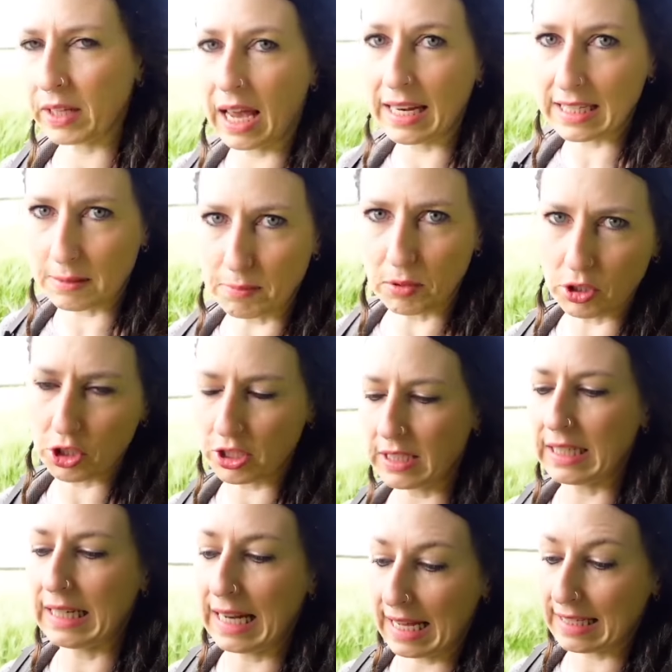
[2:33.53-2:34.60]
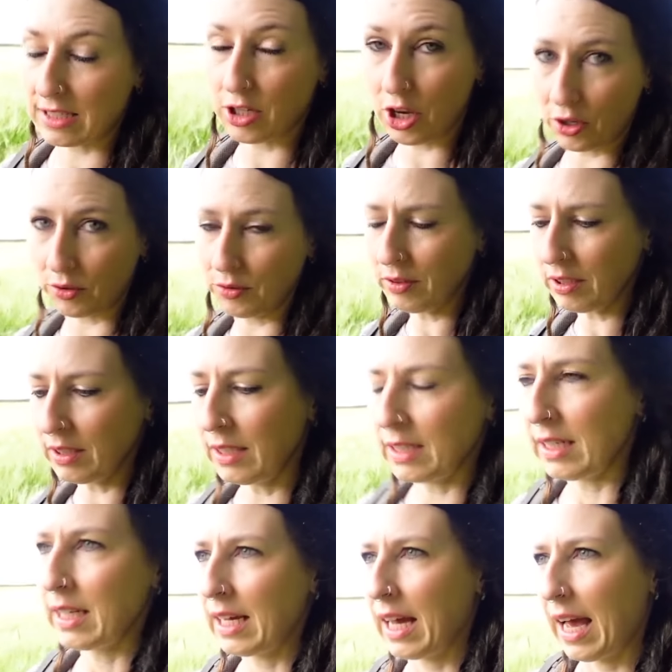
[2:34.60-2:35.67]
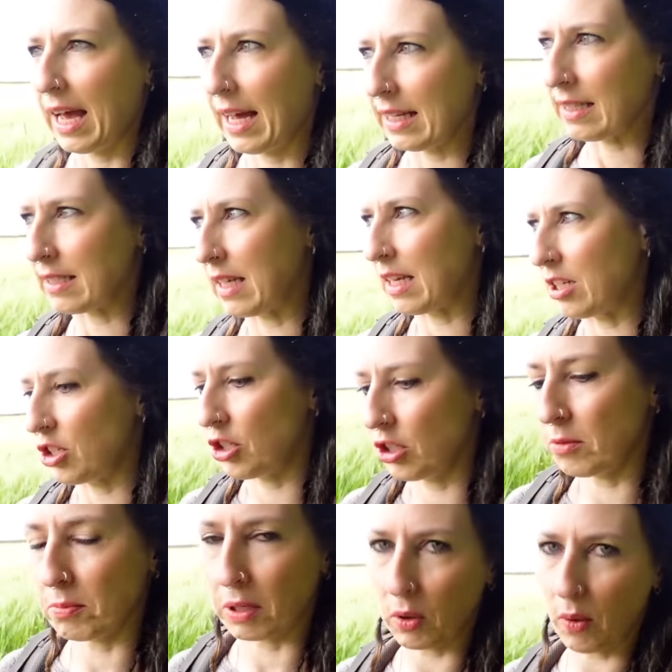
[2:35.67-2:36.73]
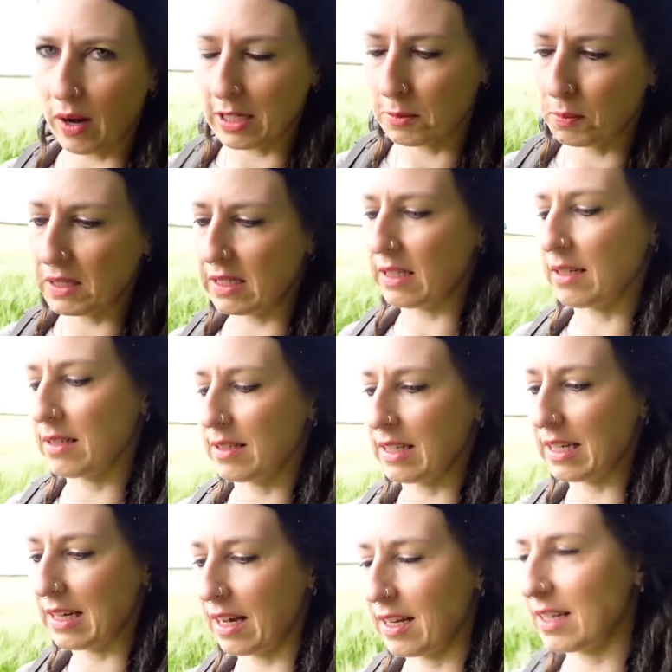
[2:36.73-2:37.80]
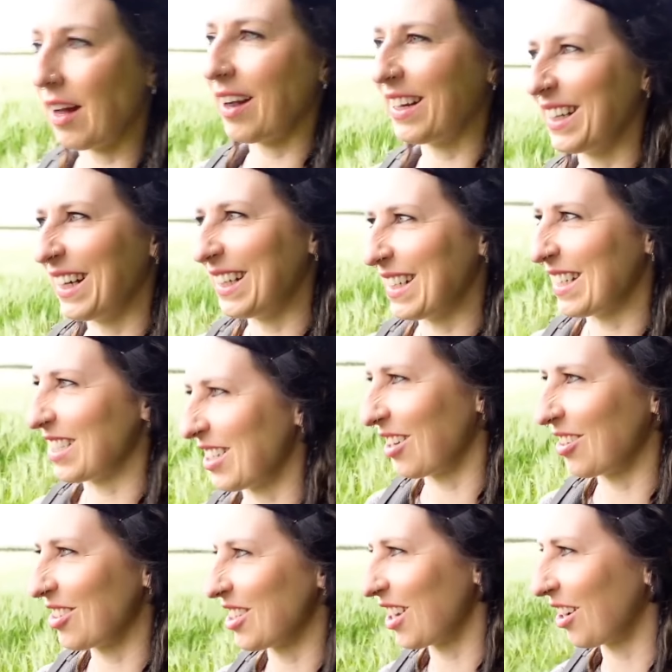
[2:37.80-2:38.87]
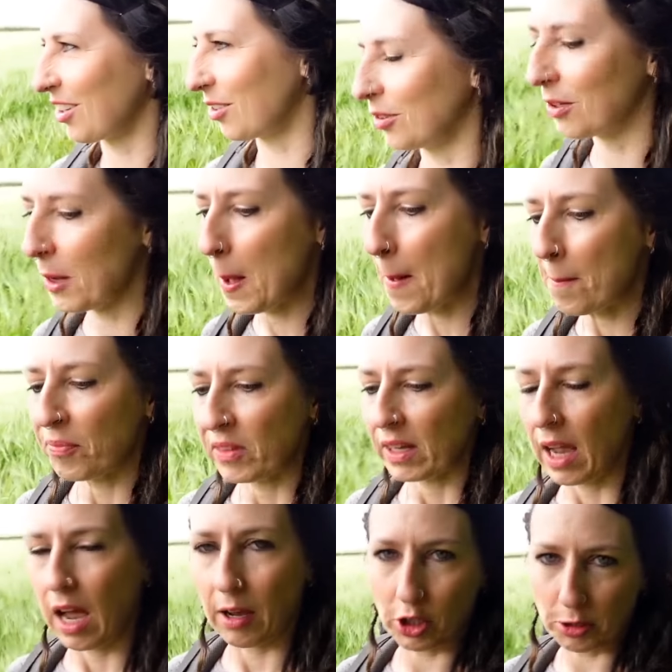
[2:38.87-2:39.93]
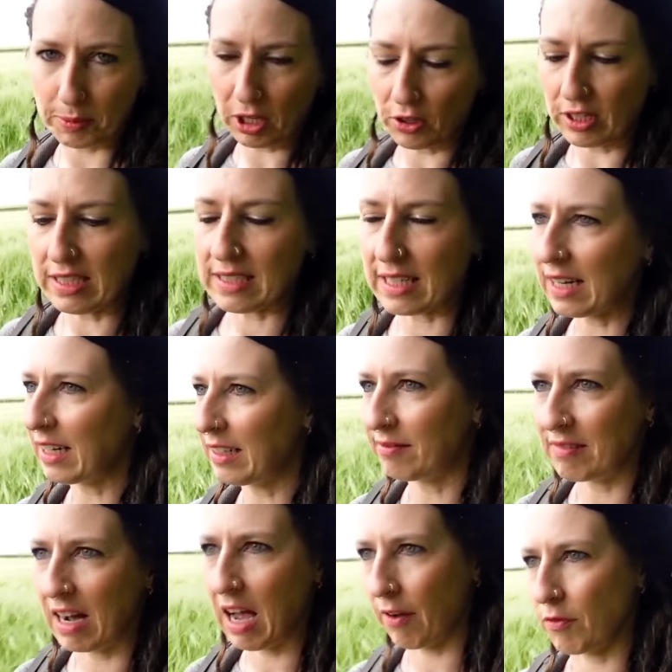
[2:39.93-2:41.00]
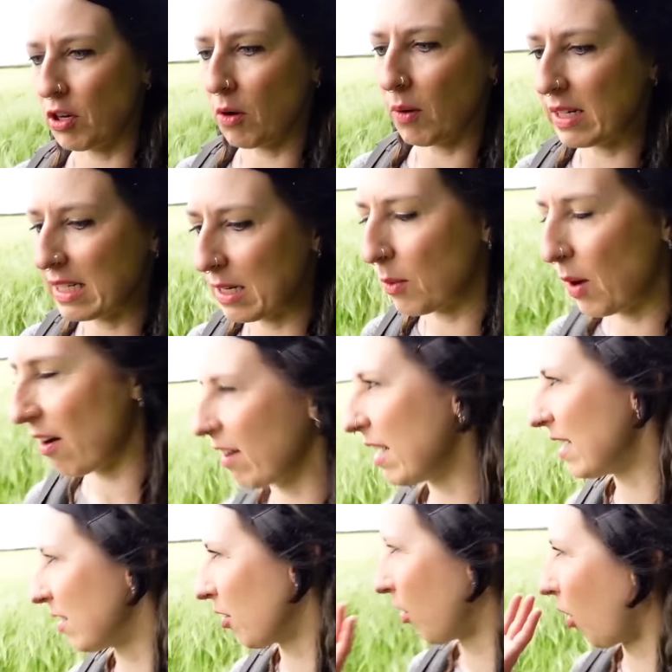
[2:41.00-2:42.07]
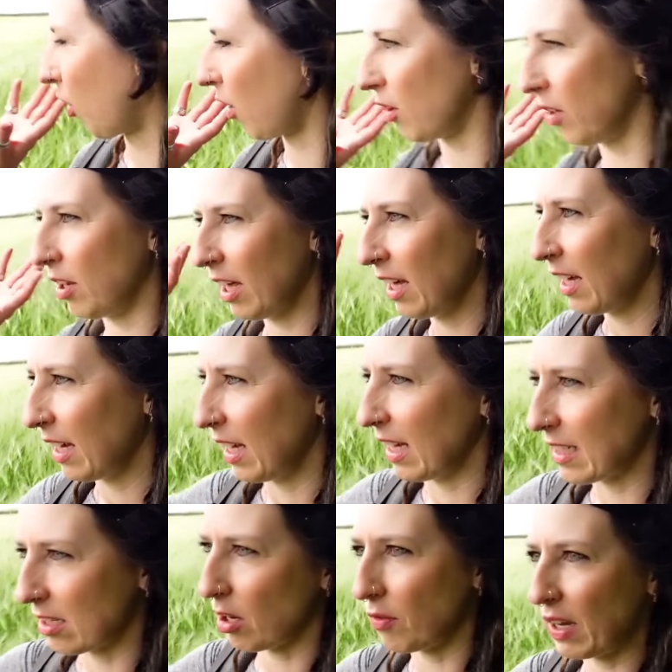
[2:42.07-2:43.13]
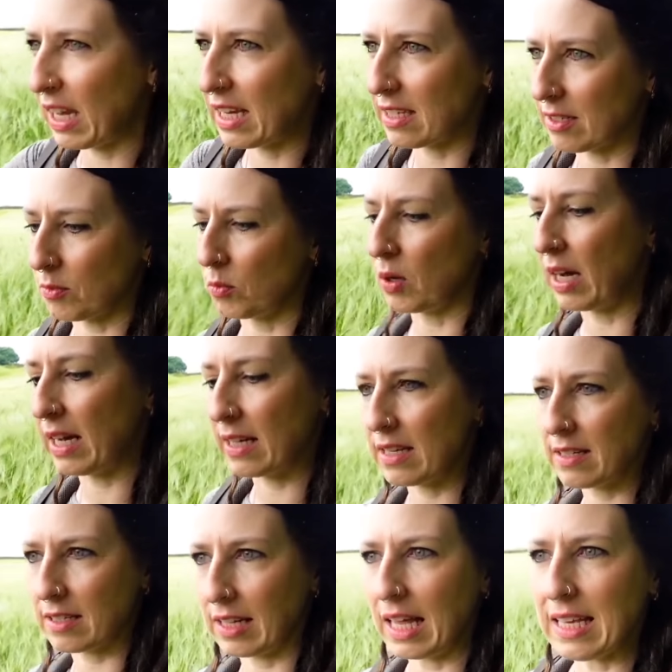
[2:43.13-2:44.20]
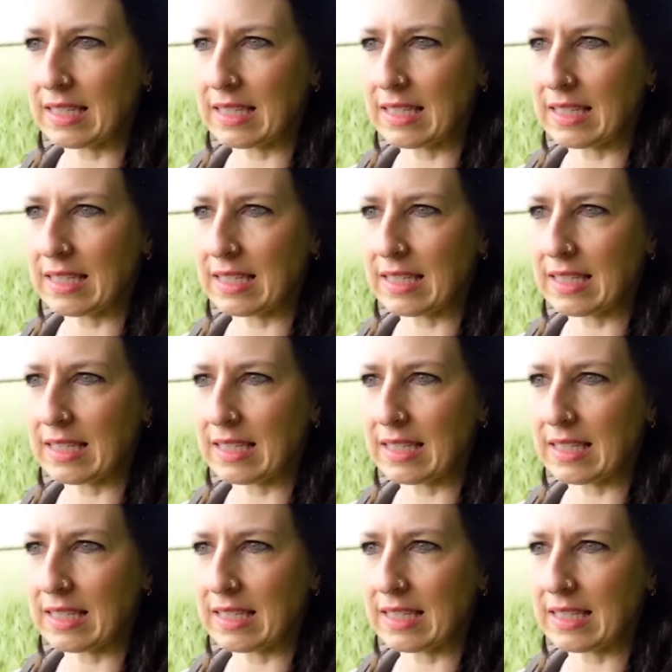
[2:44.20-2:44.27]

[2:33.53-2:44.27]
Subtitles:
and it's much less known and it shouldn't be quite as busy as the Nine Ladies Stone Circle. I'm going to be honest, I have no idea where it is other than it's over here somewhere, so let's